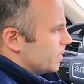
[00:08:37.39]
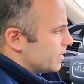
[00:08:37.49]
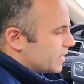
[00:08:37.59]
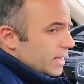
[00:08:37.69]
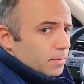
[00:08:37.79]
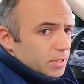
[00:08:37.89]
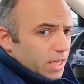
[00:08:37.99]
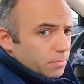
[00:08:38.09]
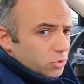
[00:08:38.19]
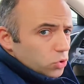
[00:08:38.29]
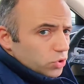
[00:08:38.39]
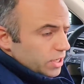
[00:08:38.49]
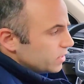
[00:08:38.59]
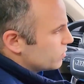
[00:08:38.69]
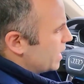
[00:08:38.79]
The setup that I'm
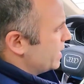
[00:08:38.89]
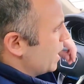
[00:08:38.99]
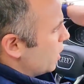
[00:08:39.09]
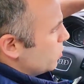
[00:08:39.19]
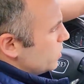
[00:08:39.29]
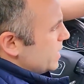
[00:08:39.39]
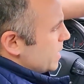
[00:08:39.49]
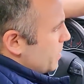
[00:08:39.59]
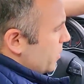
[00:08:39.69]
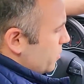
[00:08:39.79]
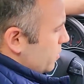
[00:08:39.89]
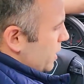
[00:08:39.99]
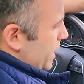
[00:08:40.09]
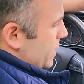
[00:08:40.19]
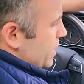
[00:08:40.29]
using right now is about
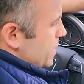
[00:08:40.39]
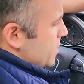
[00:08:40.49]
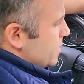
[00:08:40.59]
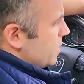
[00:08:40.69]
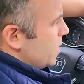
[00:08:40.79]
like this.